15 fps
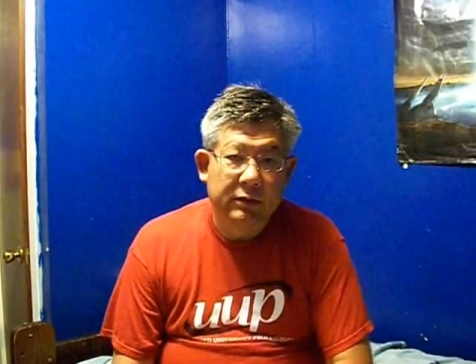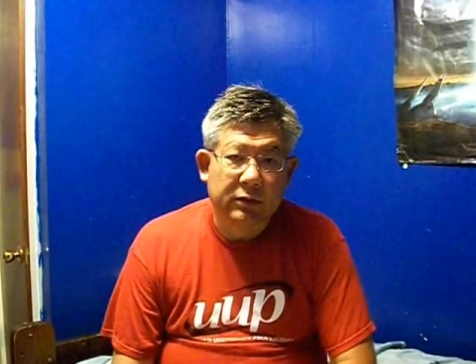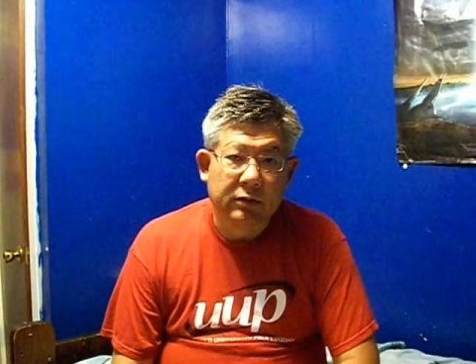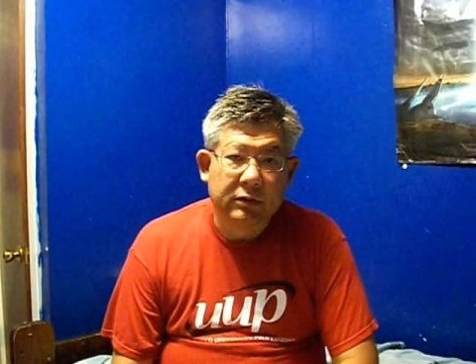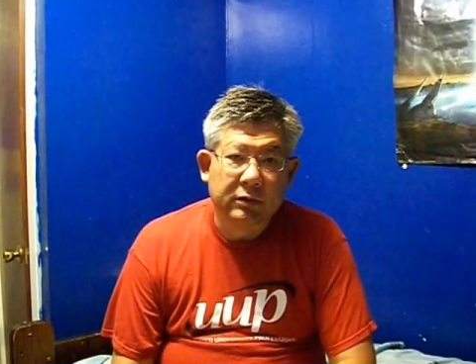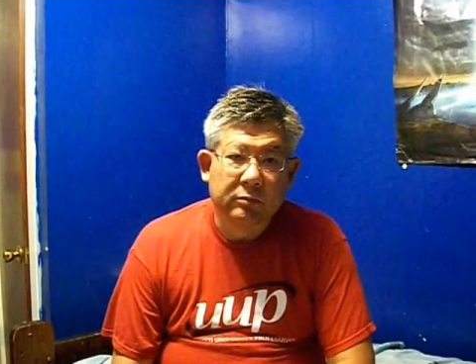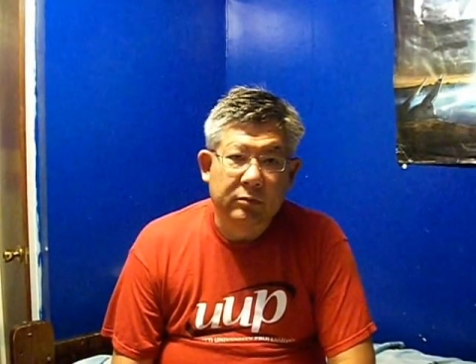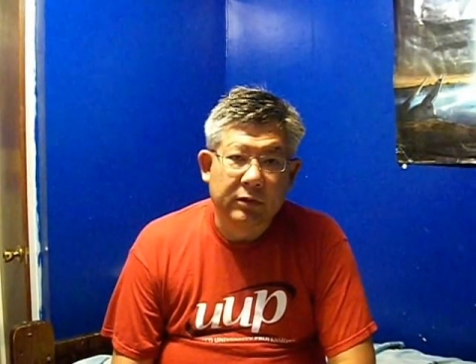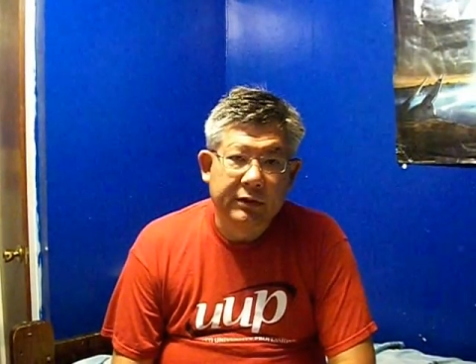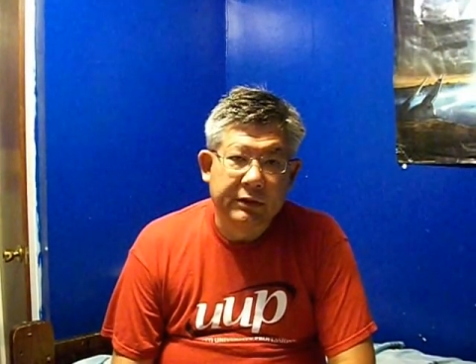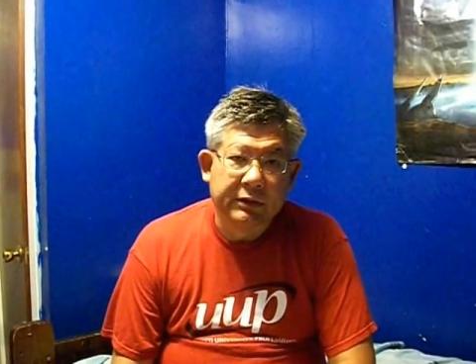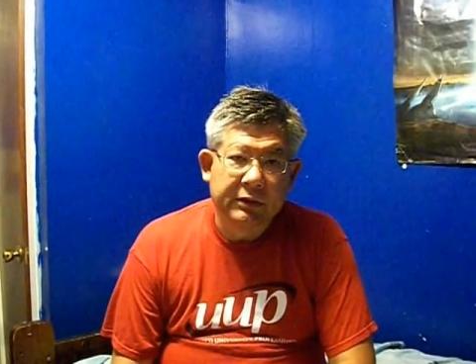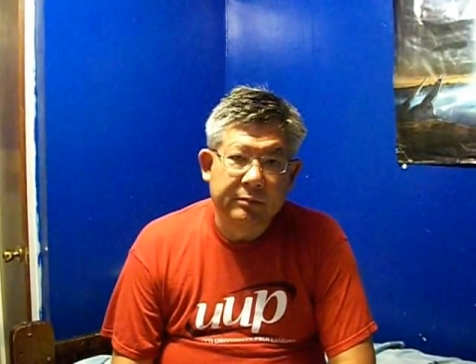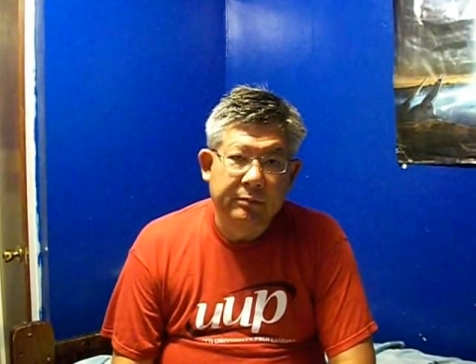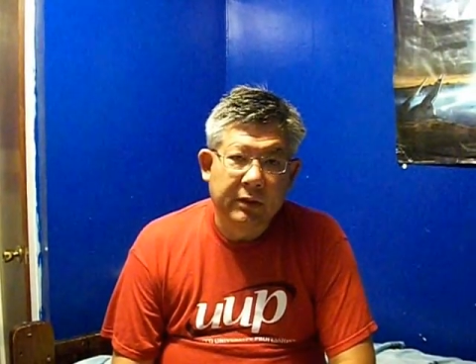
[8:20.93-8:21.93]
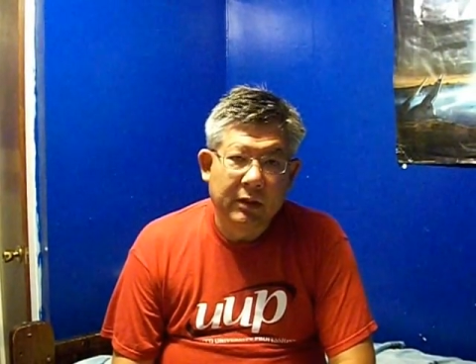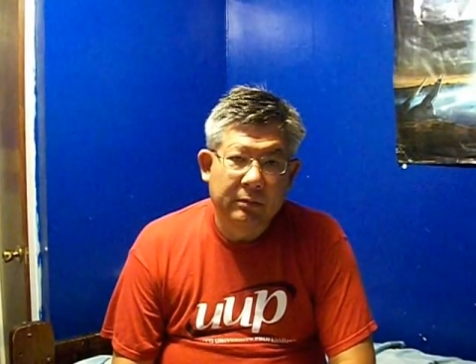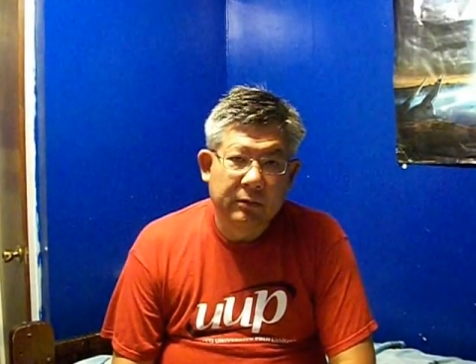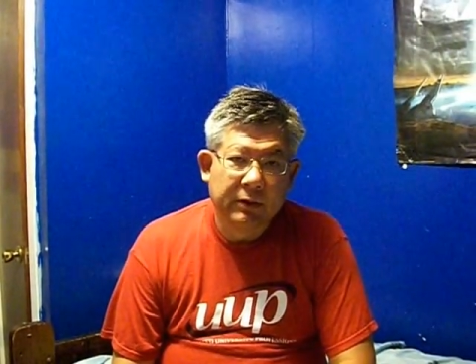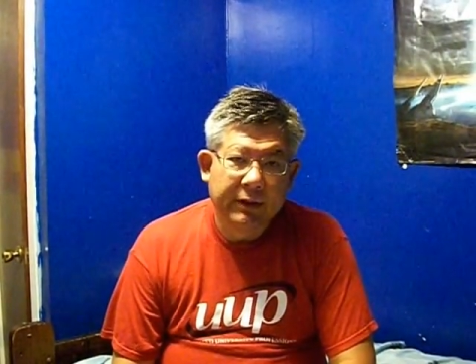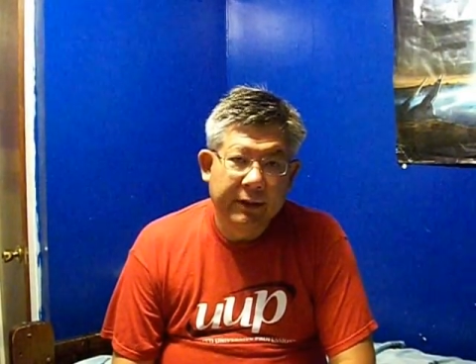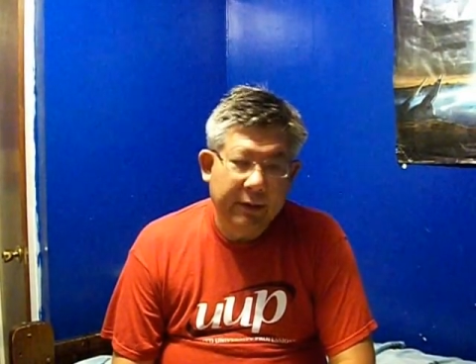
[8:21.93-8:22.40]
consulting work in
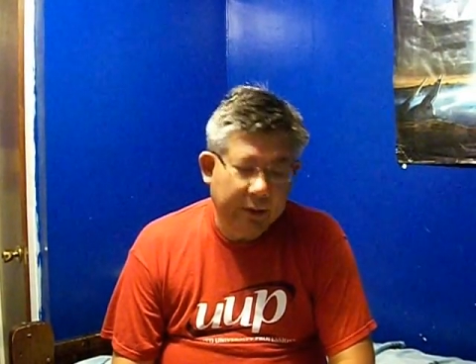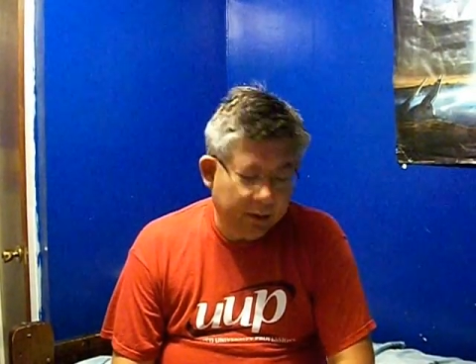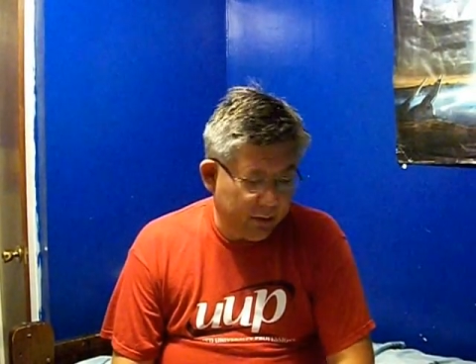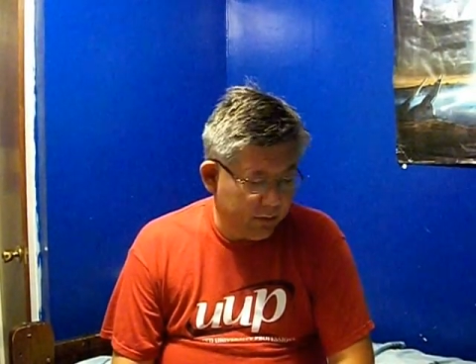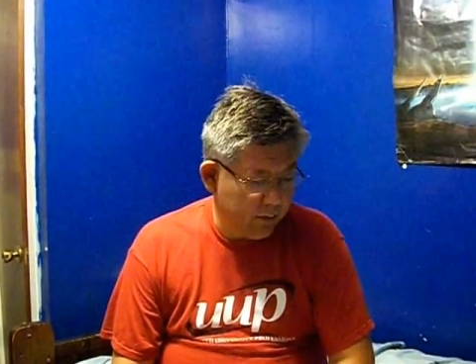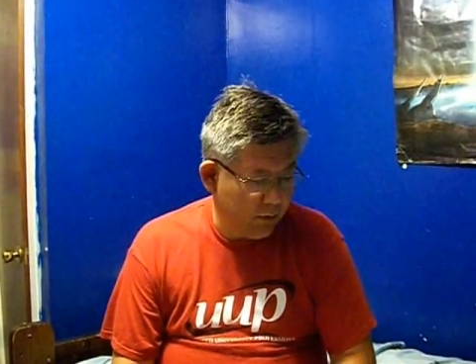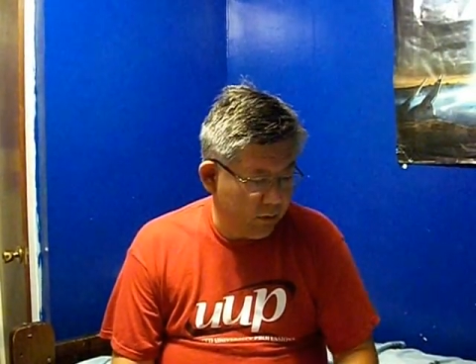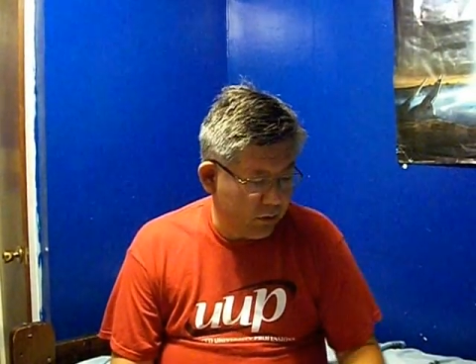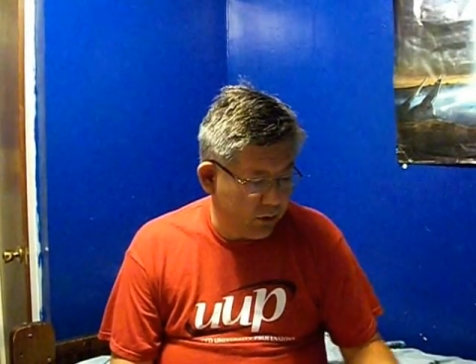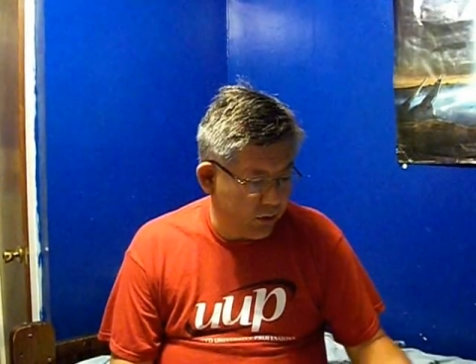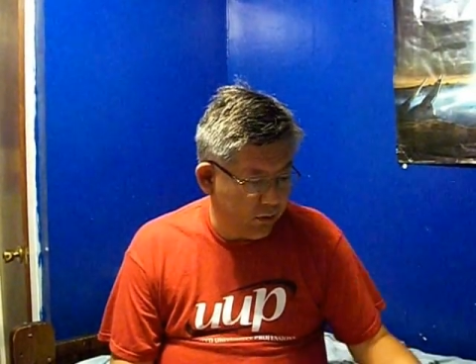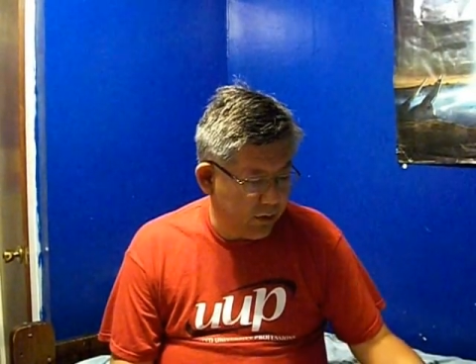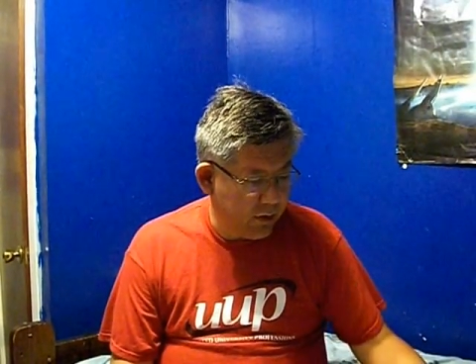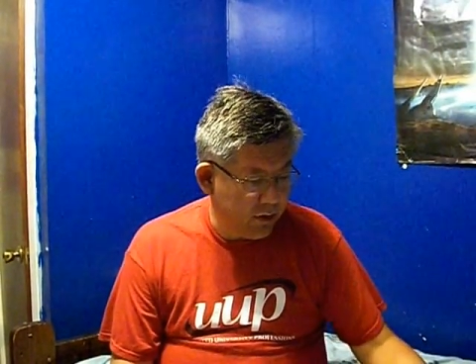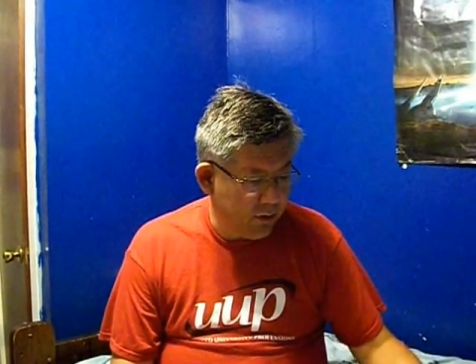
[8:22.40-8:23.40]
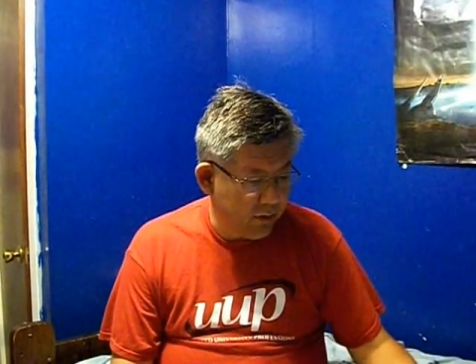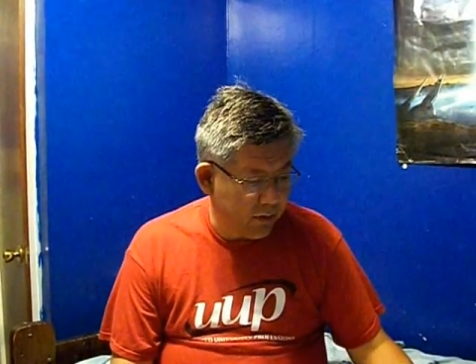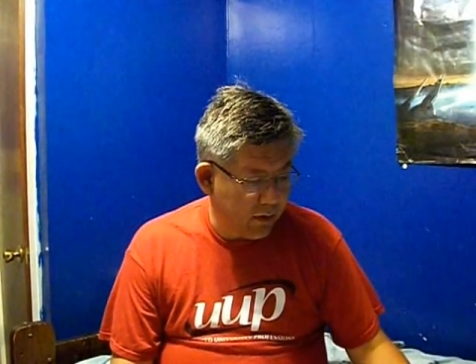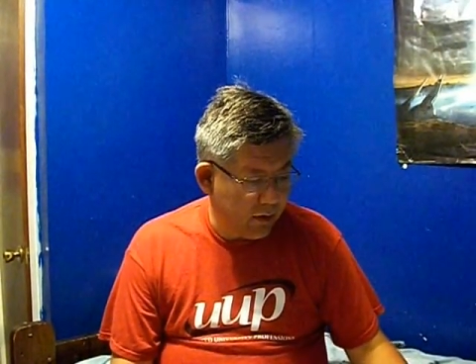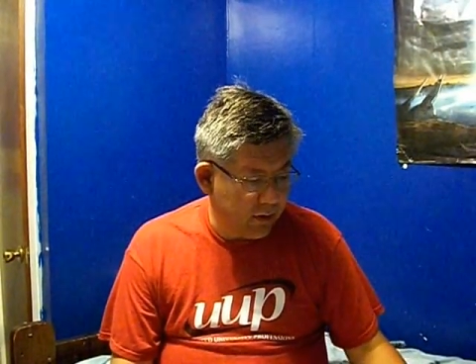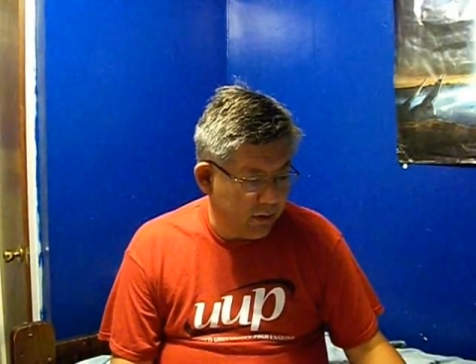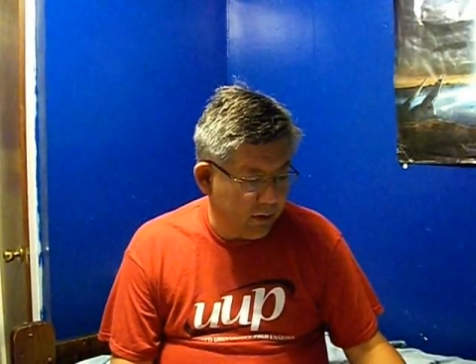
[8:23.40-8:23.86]
Zimbabwe and also in
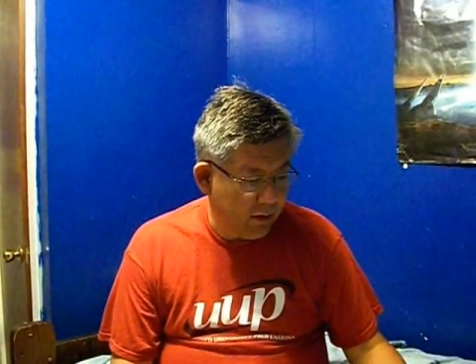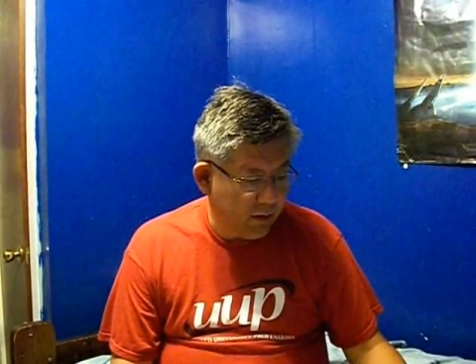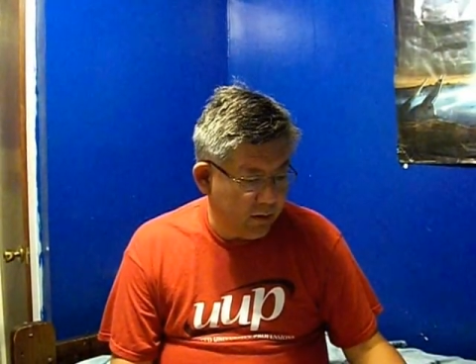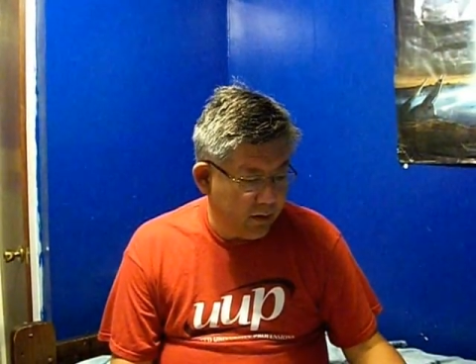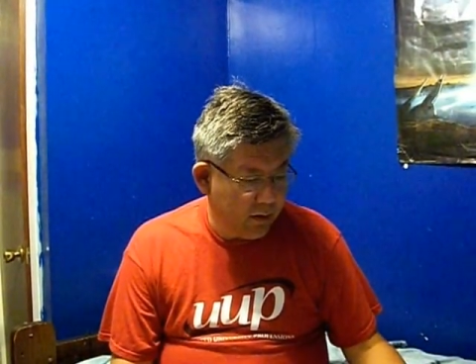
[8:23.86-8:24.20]
Uganda.